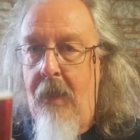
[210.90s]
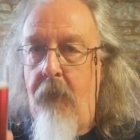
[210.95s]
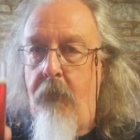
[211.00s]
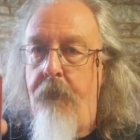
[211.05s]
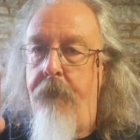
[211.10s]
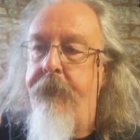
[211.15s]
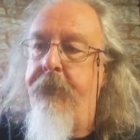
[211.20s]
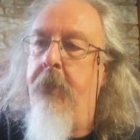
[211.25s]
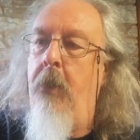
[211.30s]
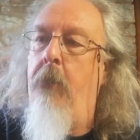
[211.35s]
out.
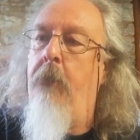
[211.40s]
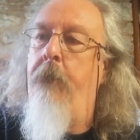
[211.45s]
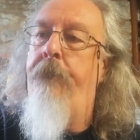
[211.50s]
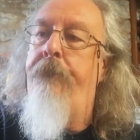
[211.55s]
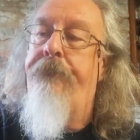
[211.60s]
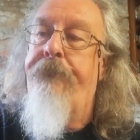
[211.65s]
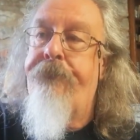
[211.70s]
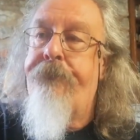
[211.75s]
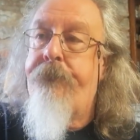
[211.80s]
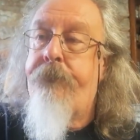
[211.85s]
So
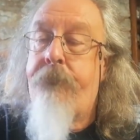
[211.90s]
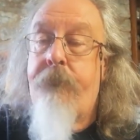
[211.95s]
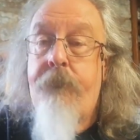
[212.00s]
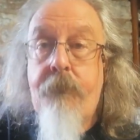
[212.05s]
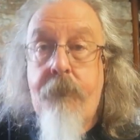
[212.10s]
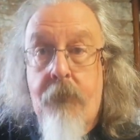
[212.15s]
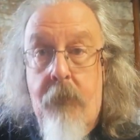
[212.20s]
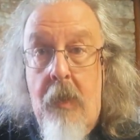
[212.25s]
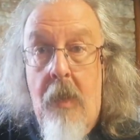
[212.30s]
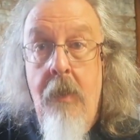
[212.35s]

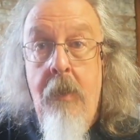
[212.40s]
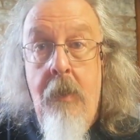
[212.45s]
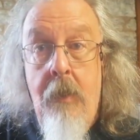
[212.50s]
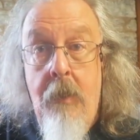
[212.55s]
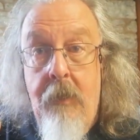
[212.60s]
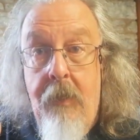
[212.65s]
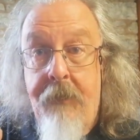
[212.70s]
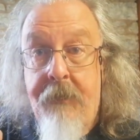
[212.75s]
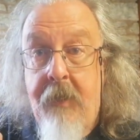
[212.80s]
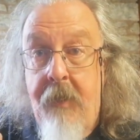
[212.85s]

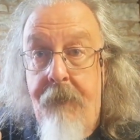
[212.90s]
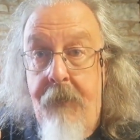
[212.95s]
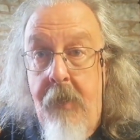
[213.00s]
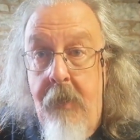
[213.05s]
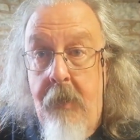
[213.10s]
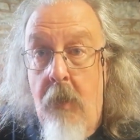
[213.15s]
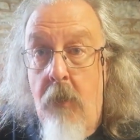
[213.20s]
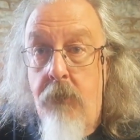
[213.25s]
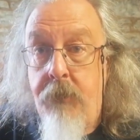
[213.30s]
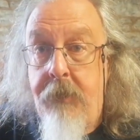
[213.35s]
let's give it
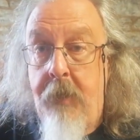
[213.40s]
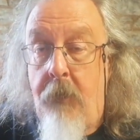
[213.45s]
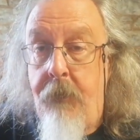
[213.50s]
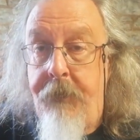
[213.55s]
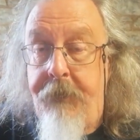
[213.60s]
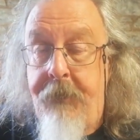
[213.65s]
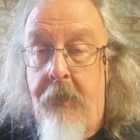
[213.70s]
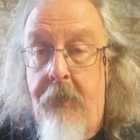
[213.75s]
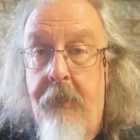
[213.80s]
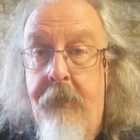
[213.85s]
a go, shall
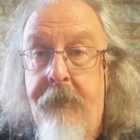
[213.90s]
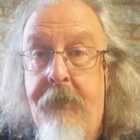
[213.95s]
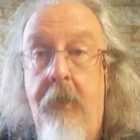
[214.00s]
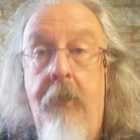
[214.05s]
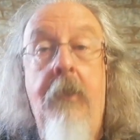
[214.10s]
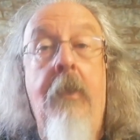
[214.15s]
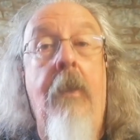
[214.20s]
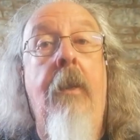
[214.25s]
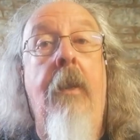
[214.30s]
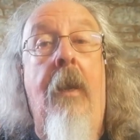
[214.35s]
we, sirs
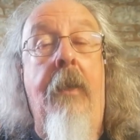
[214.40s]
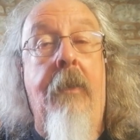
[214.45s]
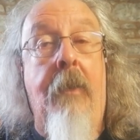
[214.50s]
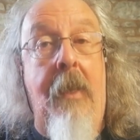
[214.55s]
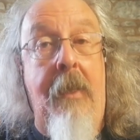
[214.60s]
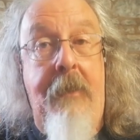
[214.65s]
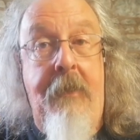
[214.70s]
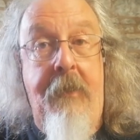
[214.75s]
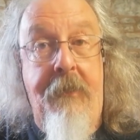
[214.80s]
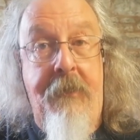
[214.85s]
and
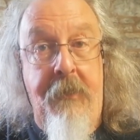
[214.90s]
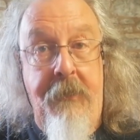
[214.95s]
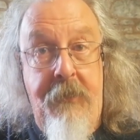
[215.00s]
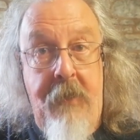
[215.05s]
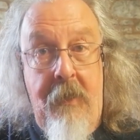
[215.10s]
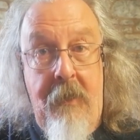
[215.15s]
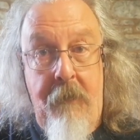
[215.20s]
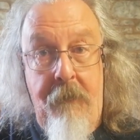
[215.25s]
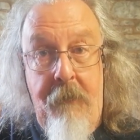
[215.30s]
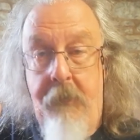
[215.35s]
ladies and
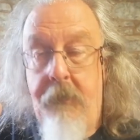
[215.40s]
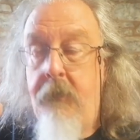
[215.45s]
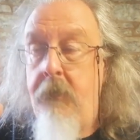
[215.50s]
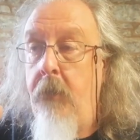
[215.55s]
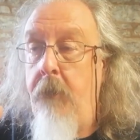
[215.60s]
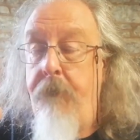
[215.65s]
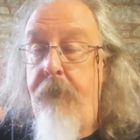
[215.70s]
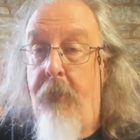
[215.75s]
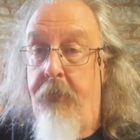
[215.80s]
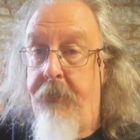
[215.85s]
gentlemen
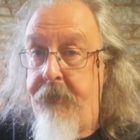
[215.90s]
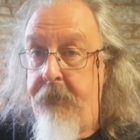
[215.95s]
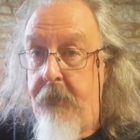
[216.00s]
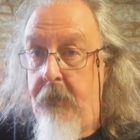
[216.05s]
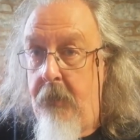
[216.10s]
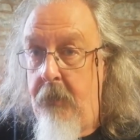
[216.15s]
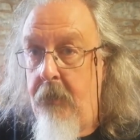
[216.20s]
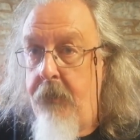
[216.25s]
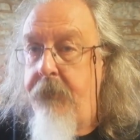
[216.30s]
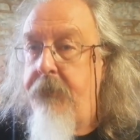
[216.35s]
and boys and
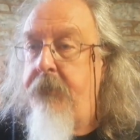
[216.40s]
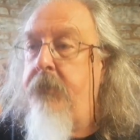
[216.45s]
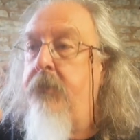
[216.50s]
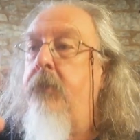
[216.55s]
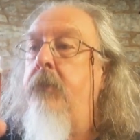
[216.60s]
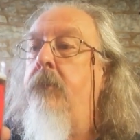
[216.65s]
girls.